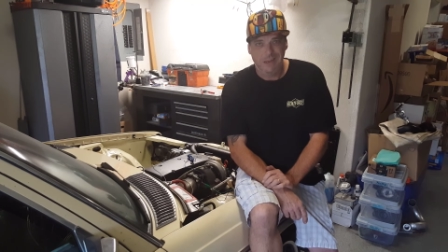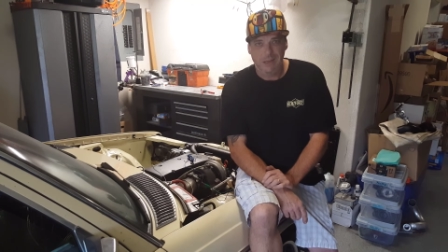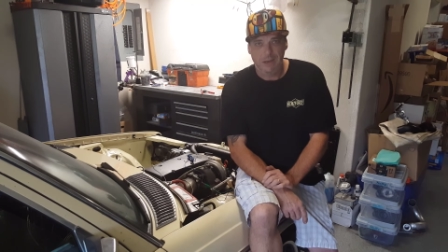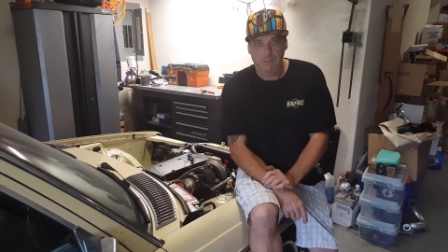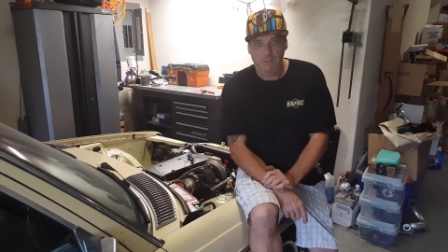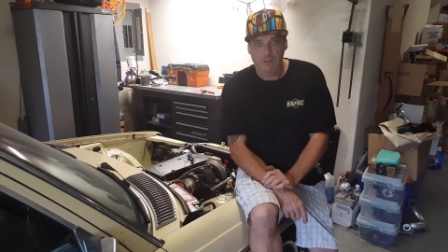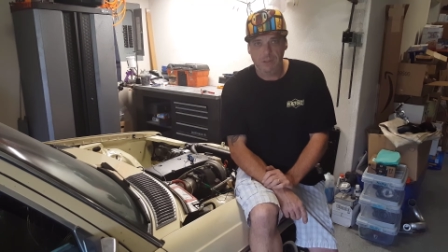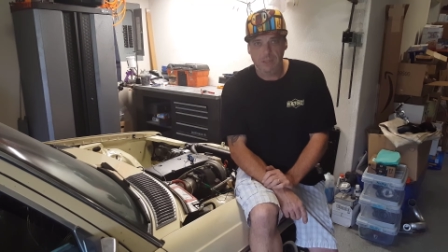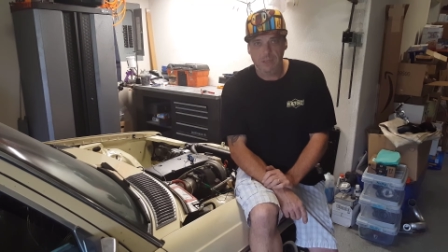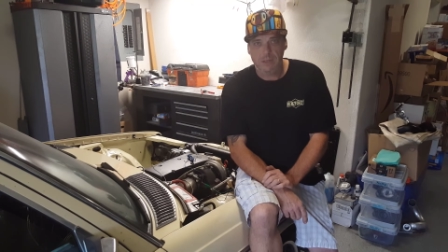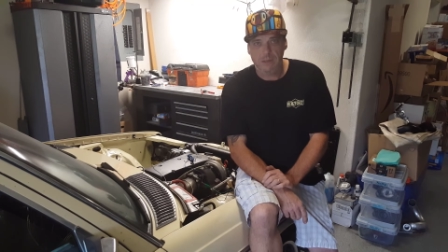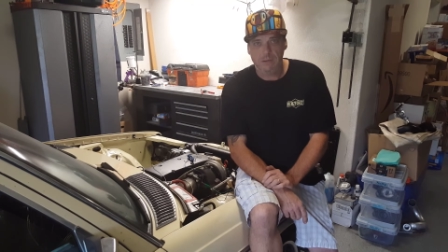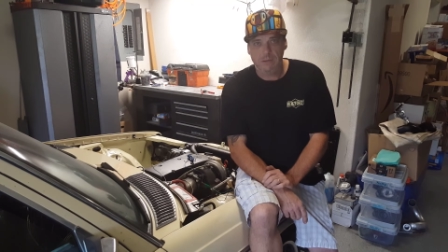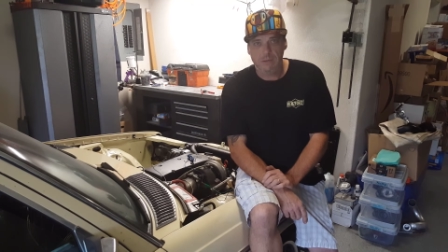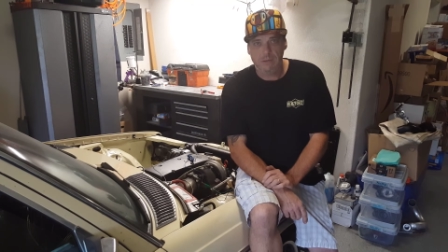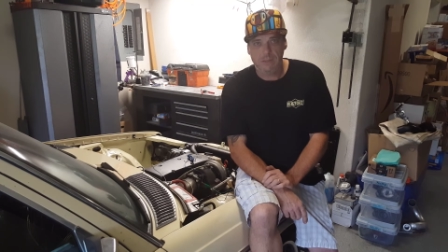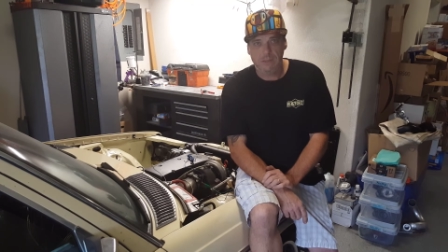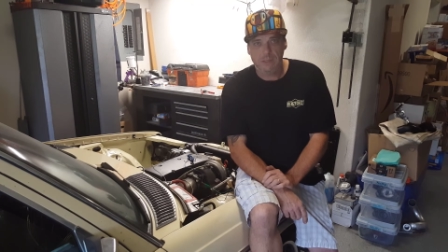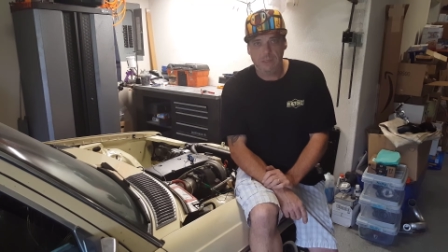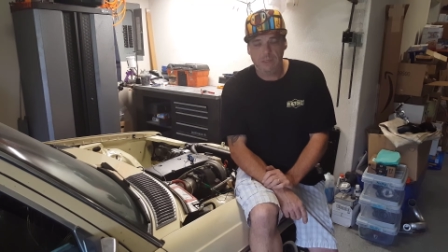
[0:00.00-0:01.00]
I really
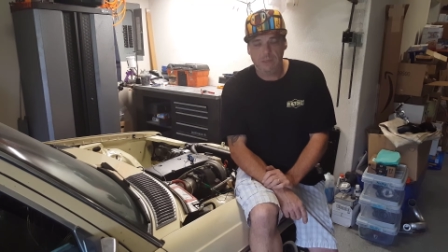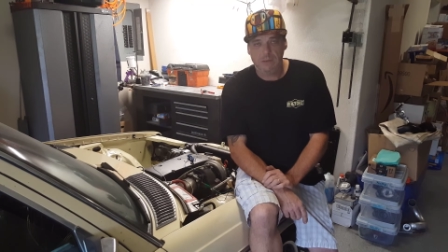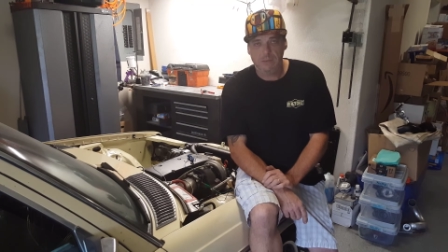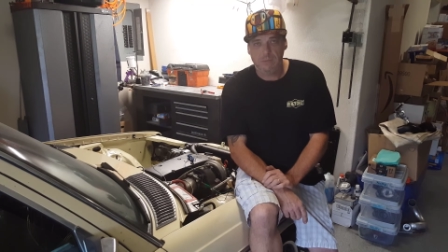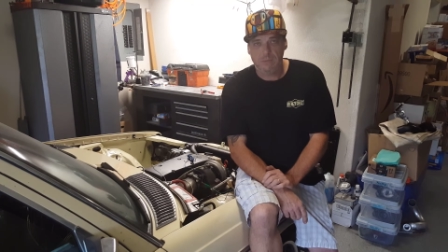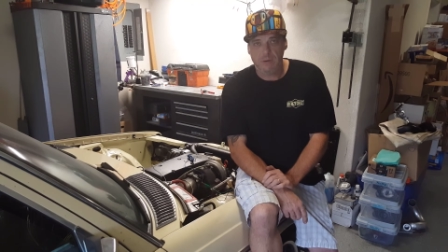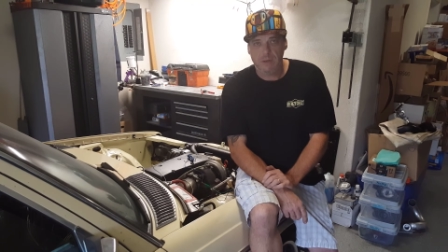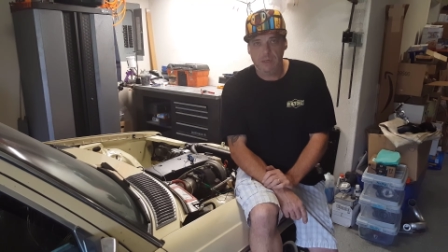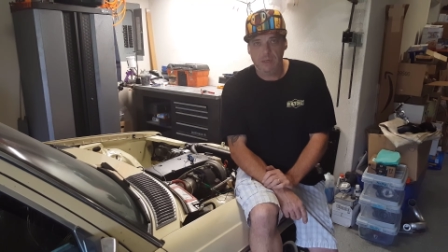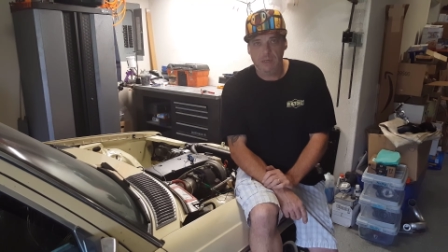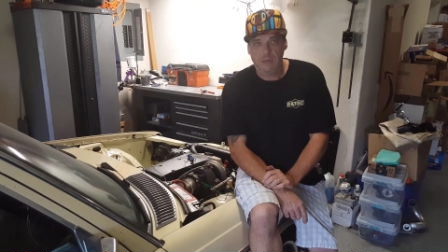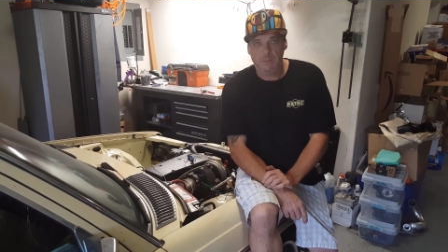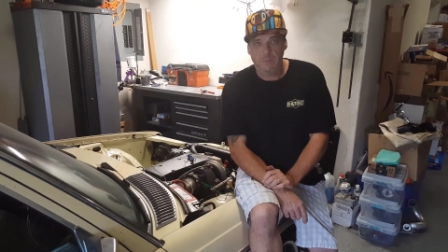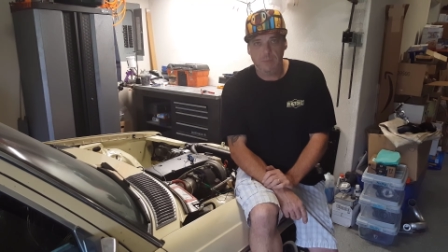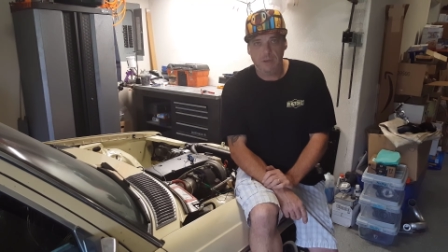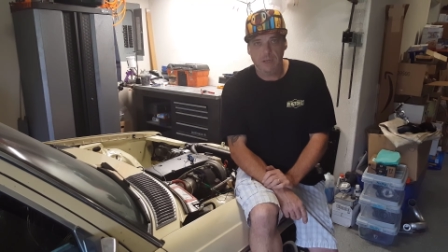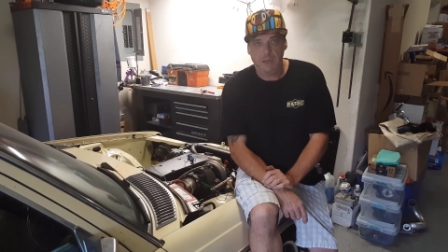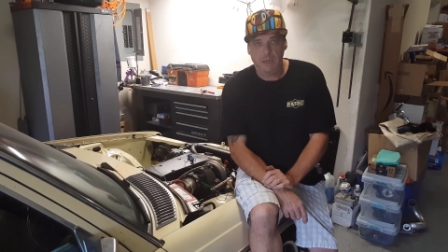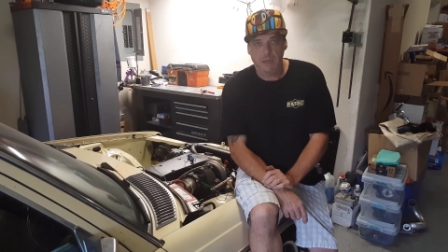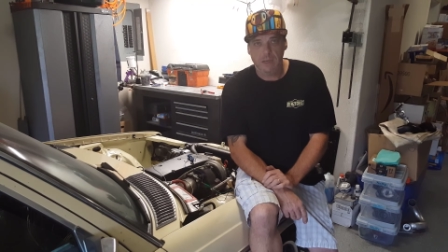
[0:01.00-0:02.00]
don't uh, read
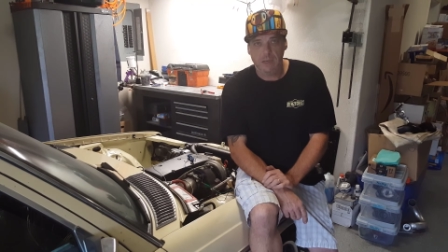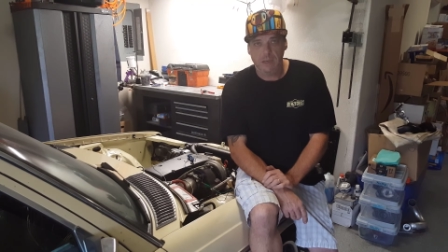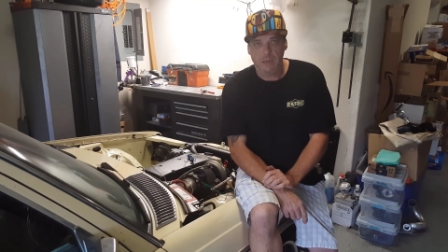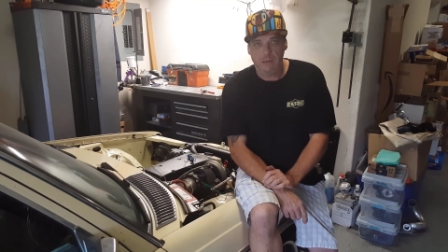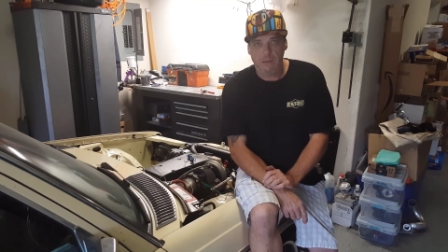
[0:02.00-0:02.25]
my